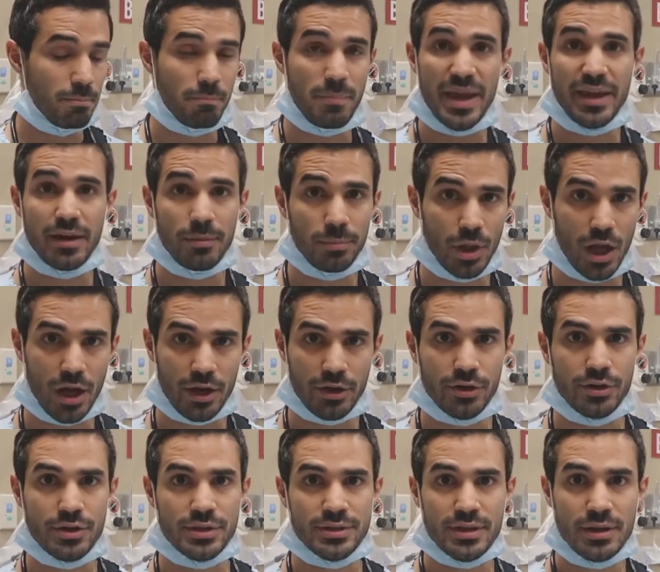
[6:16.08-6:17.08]
beta
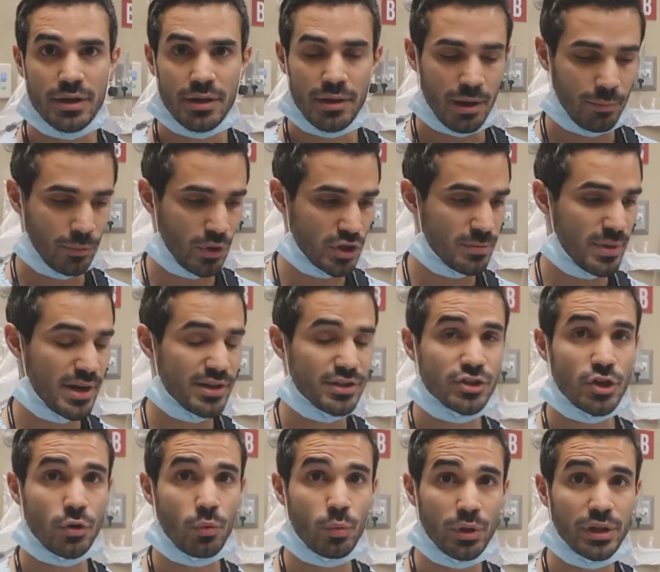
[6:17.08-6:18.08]
blockers. Those
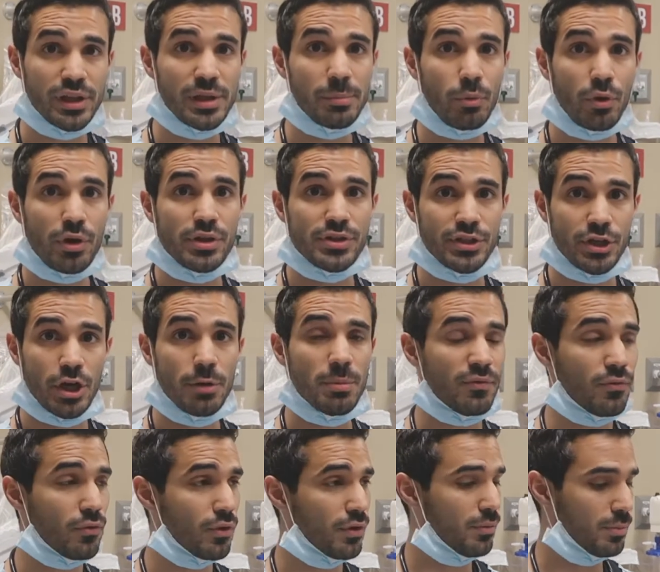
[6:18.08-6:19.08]
medicines are really important to know
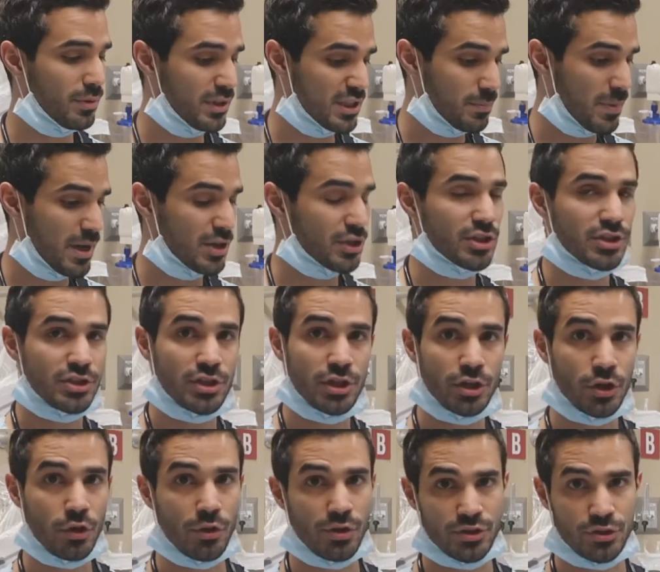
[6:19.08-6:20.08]
before this patient is
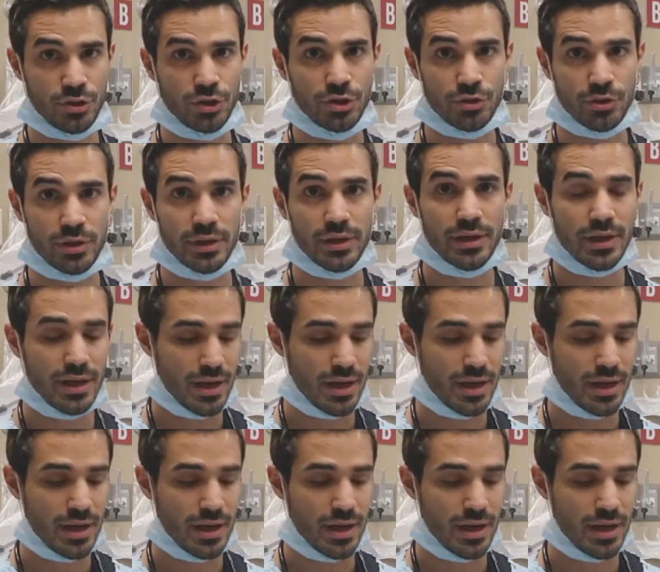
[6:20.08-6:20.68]
going to go to surgery.